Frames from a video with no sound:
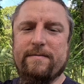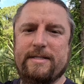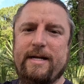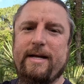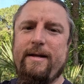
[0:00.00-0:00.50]
of a
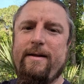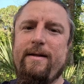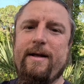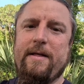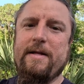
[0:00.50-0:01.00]
second,
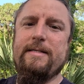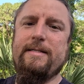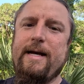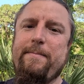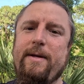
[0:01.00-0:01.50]
and then
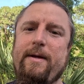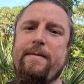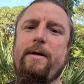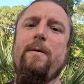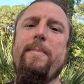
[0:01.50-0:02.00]
stop and
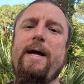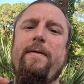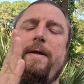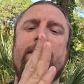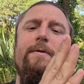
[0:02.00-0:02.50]
then go
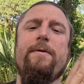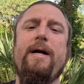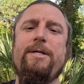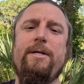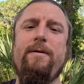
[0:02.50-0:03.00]
back the other
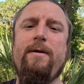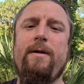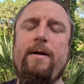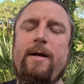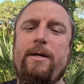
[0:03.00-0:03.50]
direction.
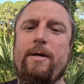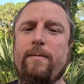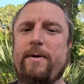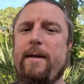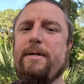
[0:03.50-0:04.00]
You
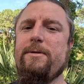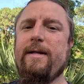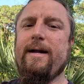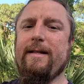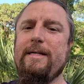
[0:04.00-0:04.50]
could probably do
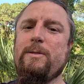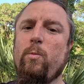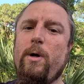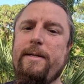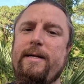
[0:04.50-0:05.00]
that at least
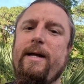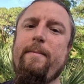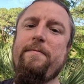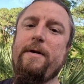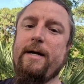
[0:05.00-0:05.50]
1
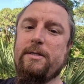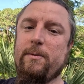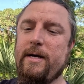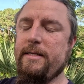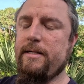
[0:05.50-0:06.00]
time, if not
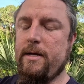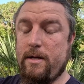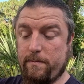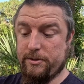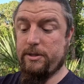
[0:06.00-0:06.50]
twice,
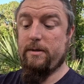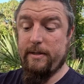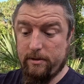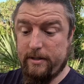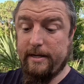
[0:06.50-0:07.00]
but you're gonna
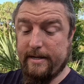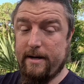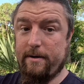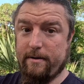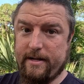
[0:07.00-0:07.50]
be looking
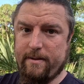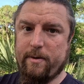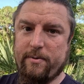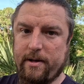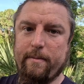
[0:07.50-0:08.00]
down at your
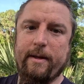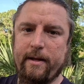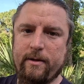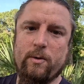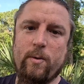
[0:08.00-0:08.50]
camera
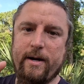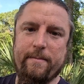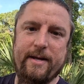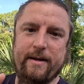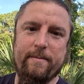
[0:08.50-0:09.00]
probably quite a
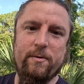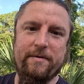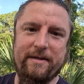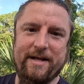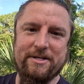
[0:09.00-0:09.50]
bit
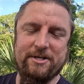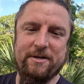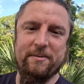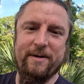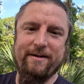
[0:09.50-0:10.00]
moving that
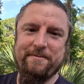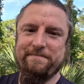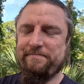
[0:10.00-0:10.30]
shutter wheel.